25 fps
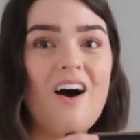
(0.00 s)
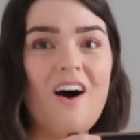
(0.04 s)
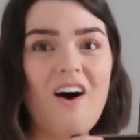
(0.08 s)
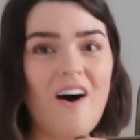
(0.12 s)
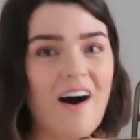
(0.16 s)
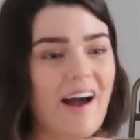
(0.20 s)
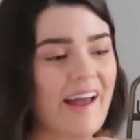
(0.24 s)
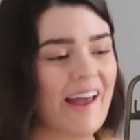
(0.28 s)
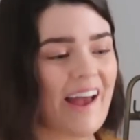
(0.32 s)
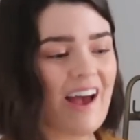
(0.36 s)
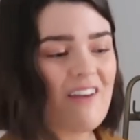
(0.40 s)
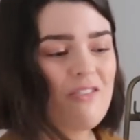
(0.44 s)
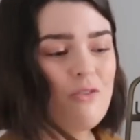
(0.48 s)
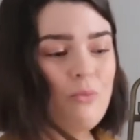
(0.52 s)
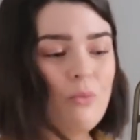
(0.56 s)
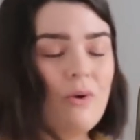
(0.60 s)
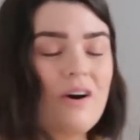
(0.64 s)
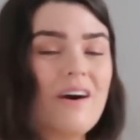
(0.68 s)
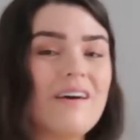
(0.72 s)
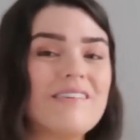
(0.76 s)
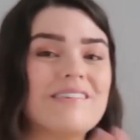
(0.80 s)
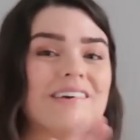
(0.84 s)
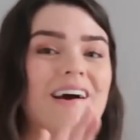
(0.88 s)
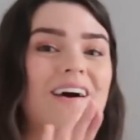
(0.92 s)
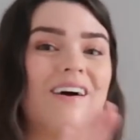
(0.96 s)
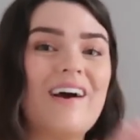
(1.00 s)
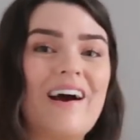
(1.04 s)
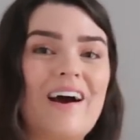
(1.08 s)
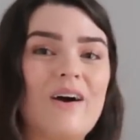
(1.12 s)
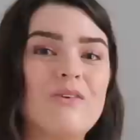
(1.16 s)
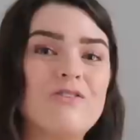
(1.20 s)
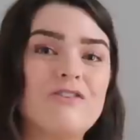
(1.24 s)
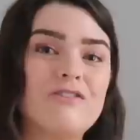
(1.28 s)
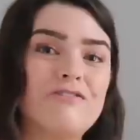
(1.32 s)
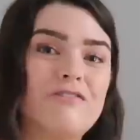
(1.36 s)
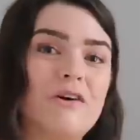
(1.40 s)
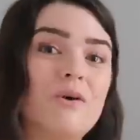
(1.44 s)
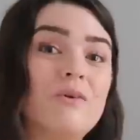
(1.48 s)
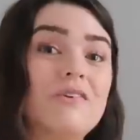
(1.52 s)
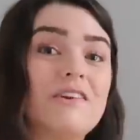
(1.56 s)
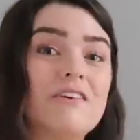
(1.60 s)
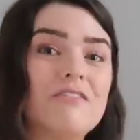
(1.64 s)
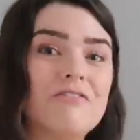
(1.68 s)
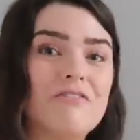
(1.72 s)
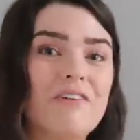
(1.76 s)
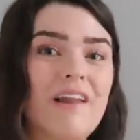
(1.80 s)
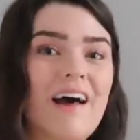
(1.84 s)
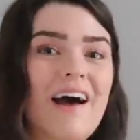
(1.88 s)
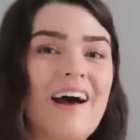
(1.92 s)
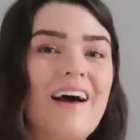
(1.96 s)
I haven't worked out how to fold it
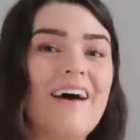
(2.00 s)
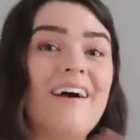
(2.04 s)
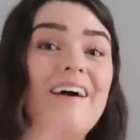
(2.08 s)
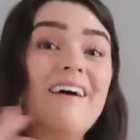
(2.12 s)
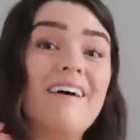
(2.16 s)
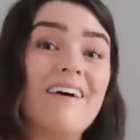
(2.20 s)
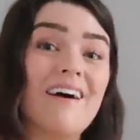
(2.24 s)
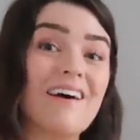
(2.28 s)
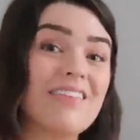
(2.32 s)
flat.